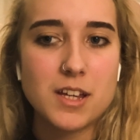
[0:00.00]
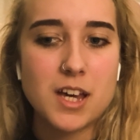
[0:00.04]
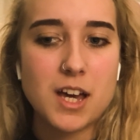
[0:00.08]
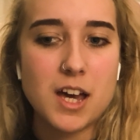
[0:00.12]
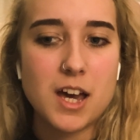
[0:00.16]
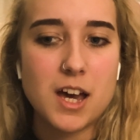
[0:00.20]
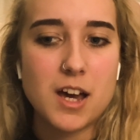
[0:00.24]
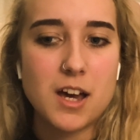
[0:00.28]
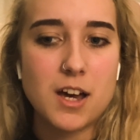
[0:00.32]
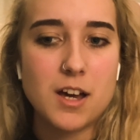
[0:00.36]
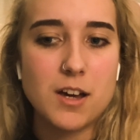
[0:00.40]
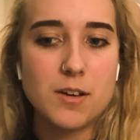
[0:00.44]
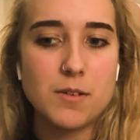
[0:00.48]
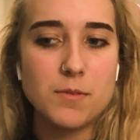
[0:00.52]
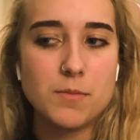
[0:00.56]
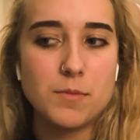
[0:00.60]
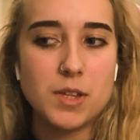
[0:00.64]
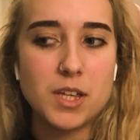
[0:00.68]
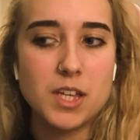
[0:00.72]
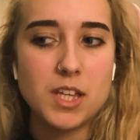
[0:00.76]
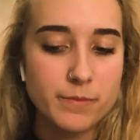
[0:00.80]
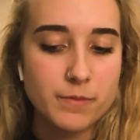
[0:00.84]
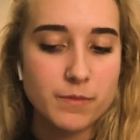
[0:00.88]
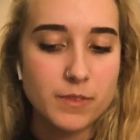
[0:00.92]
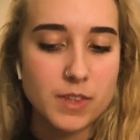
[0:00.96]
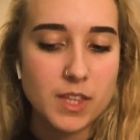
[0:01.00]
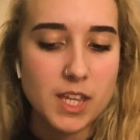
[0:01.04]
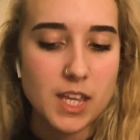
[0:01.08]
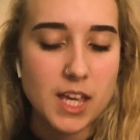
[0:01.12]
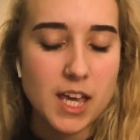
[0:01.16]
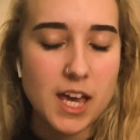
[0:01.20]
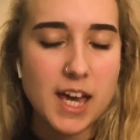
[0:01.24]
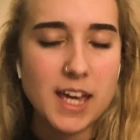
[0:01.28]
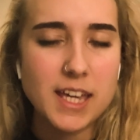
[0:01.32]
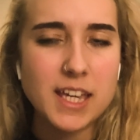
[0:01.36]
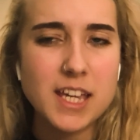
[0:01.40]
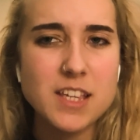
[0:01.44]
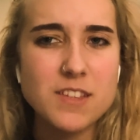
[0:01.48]

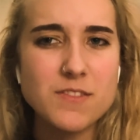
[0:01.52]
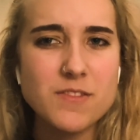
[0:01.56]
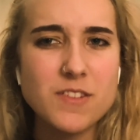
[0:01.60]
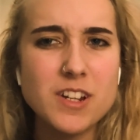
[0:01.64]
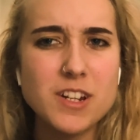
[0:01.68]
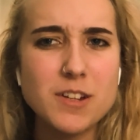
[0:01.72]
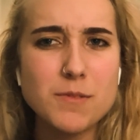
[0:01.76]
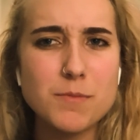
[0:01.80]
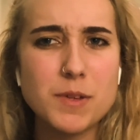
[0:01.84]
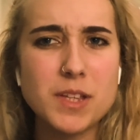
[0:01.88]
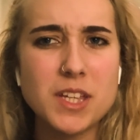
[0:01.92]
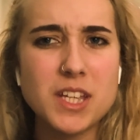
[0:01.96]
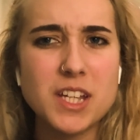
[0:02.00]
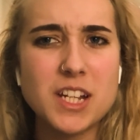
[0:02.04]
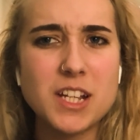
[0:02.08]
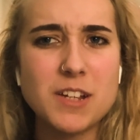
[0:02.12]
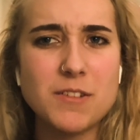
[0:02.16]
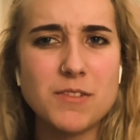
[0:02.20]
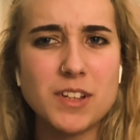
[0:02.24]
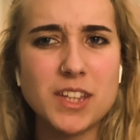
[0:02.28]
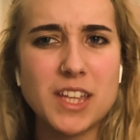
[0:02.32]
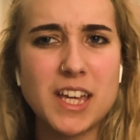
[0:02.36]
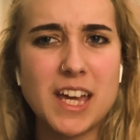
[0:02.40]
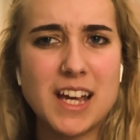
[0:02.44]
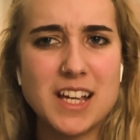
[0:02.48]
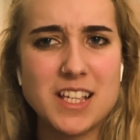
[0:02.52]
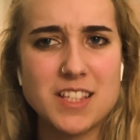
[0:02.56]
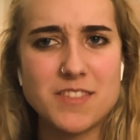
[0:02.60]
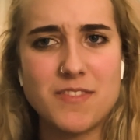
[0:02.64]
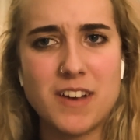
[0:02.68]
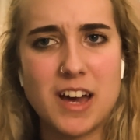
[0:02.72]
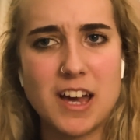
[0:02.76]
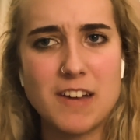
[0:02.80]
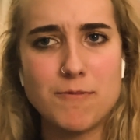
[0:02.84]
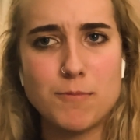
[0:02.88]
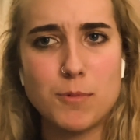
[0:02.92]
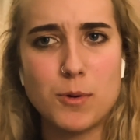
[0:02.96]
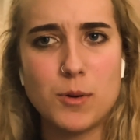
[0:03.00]
I guess readability really has
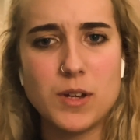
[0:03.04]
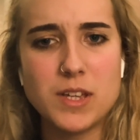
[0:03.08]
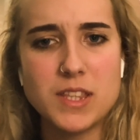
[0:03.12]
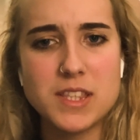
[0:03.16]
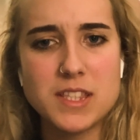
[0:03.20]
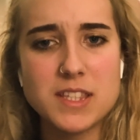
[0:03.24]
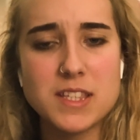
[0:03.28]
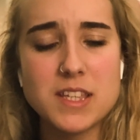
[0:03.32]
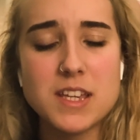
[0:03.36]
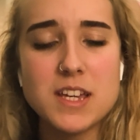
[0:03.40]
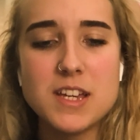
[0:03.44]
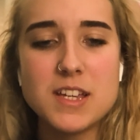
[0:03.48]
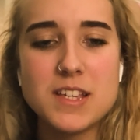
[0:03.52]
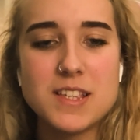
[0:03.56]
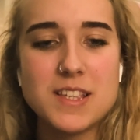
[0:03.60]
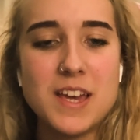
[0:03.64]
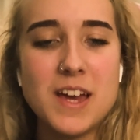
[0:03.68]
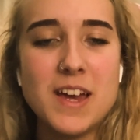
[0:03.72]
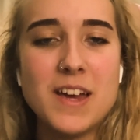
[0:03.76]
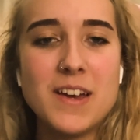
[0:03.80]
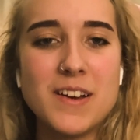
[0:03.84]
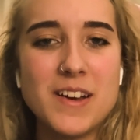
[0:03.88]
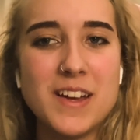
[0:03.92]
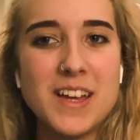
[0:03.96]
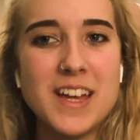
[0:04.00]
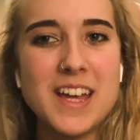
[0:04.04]
5 points. So